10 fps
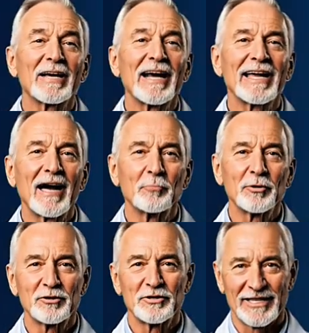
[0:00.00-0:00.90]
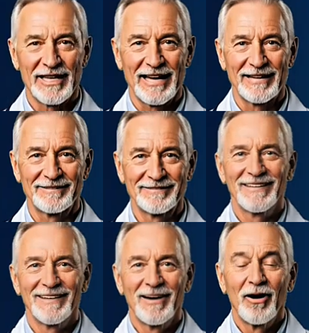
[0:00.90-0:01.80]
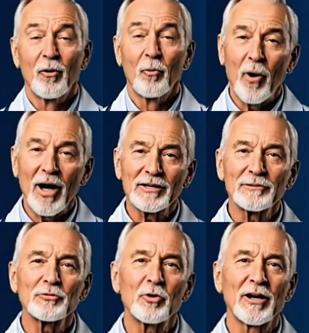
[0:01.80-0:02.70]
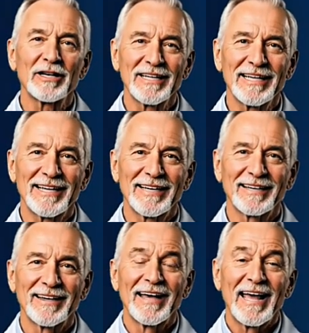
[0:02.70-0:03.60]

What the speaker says: again. All with a few simple daily exercises.